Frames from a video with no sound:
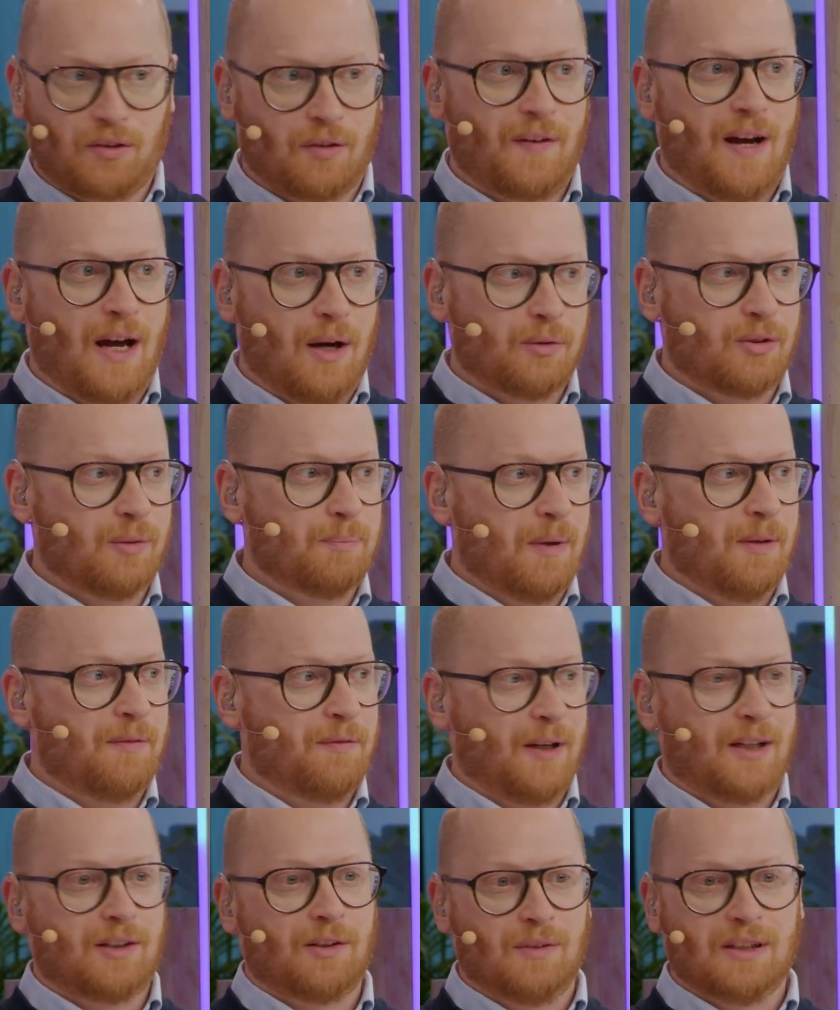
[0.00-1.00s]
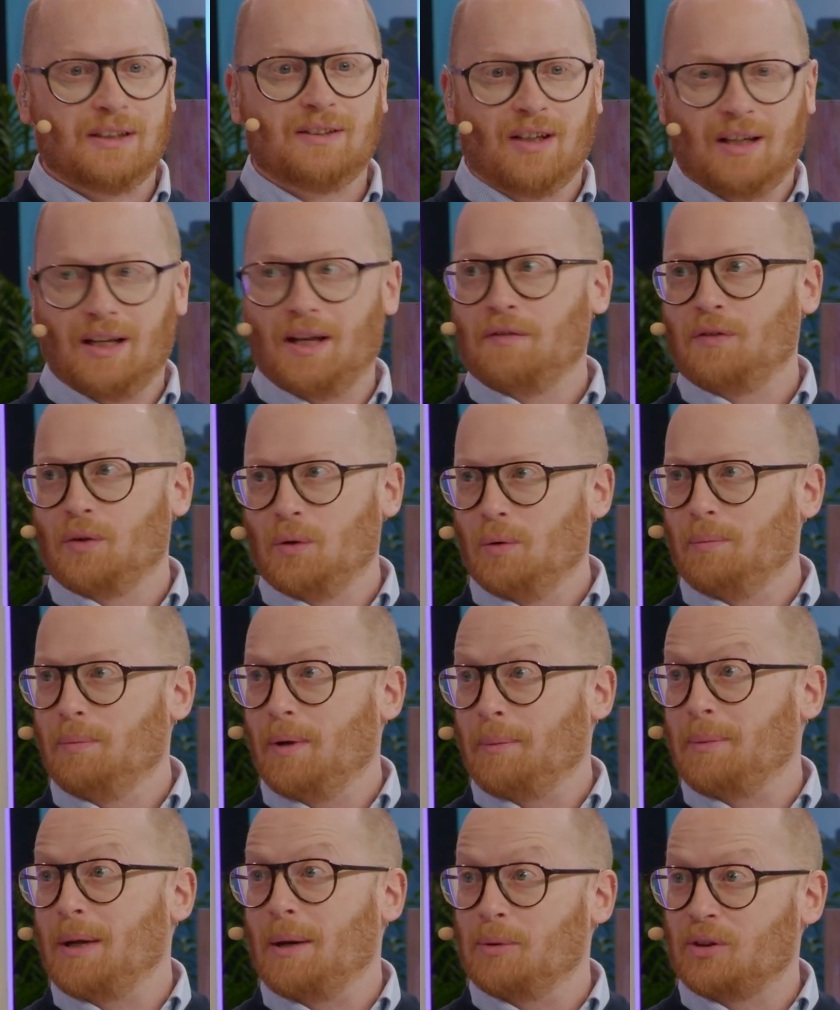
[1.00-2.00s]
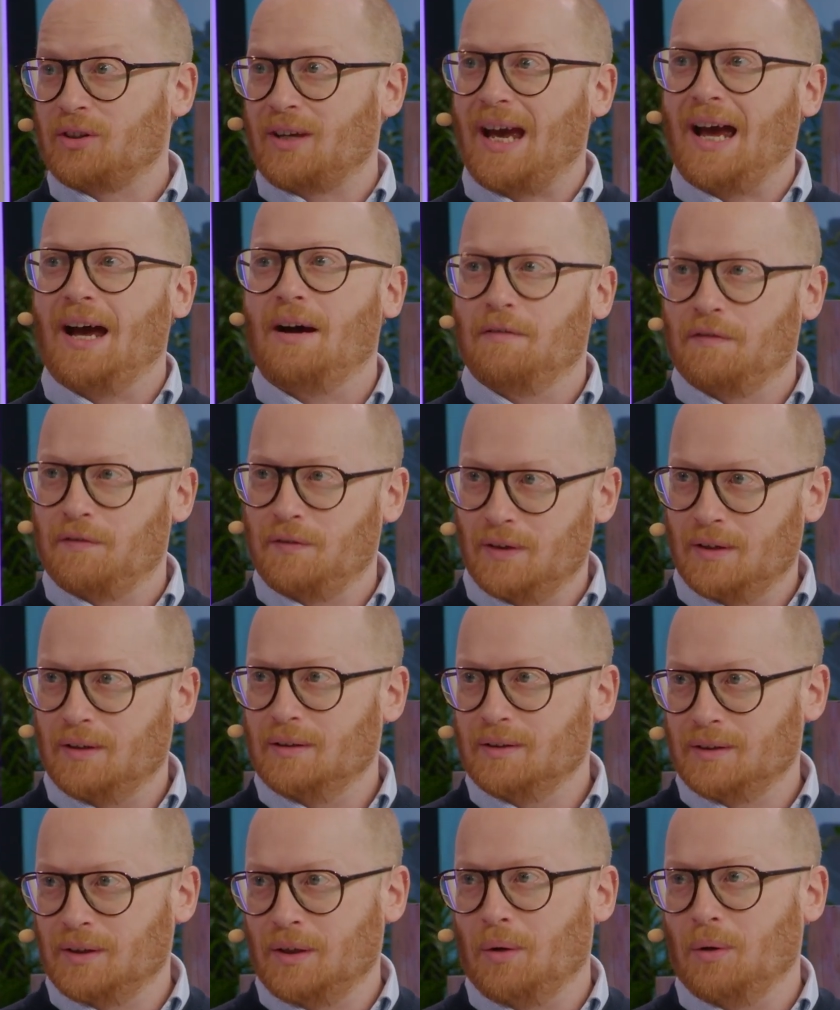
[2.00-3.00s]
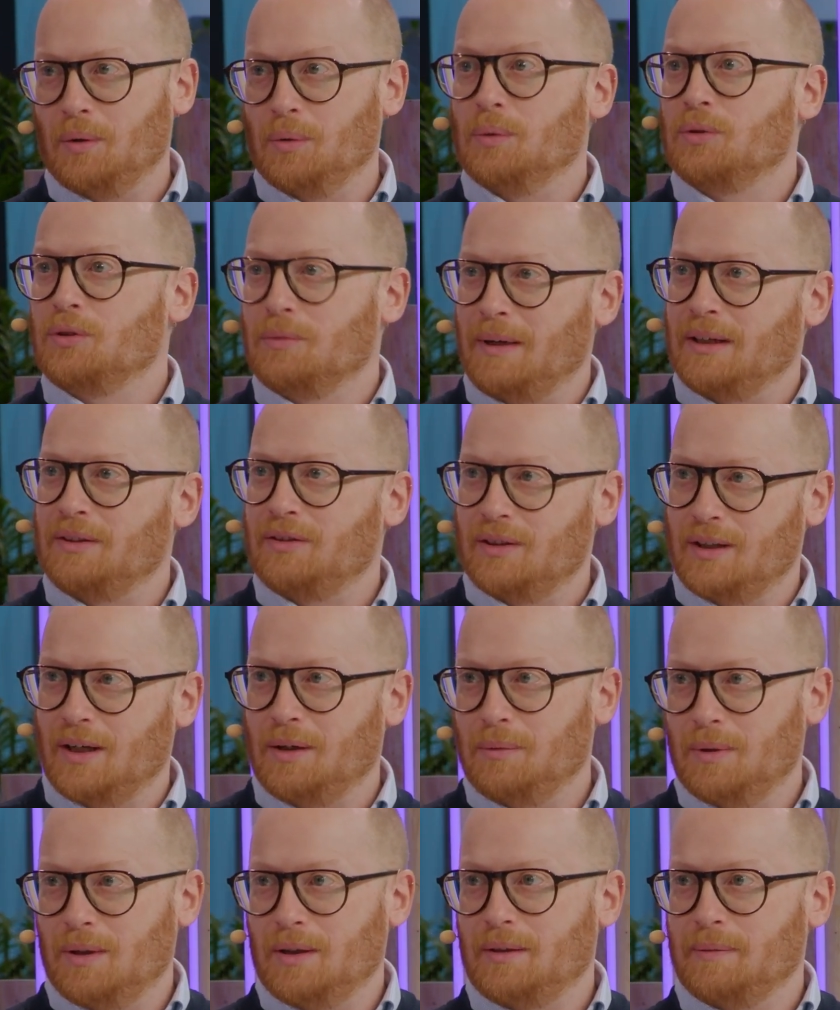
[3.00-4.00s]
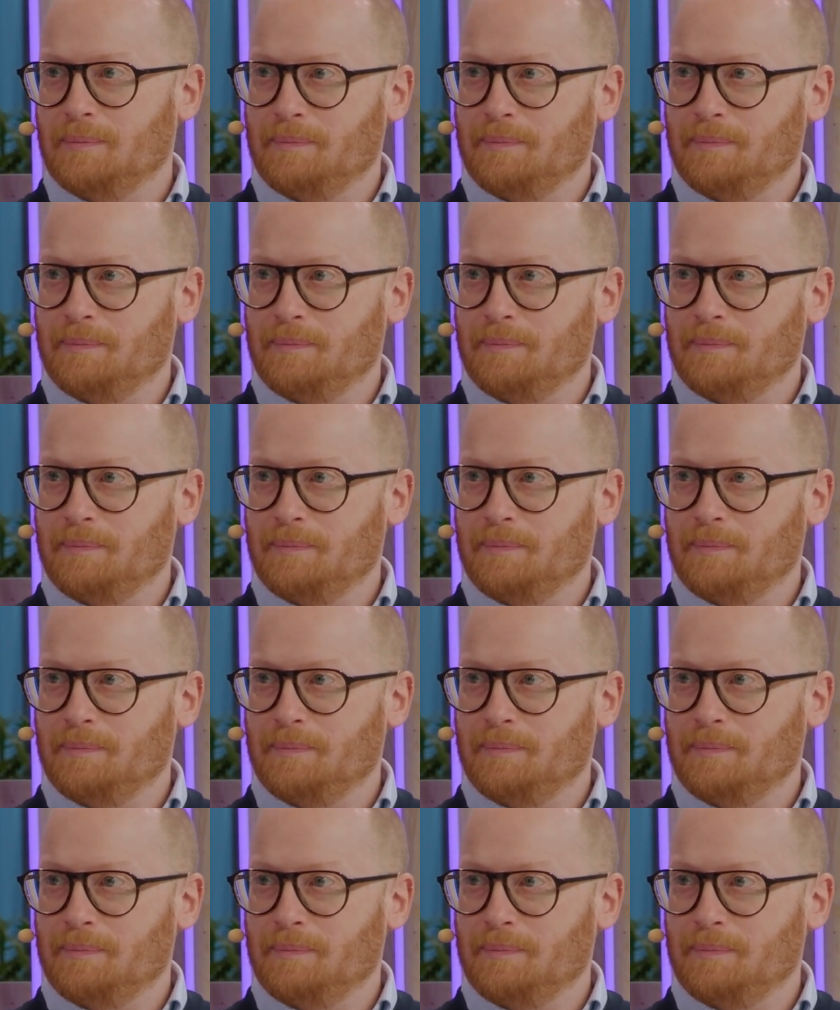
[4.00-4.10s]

of how to effectively deliver or be able to have, an automated network.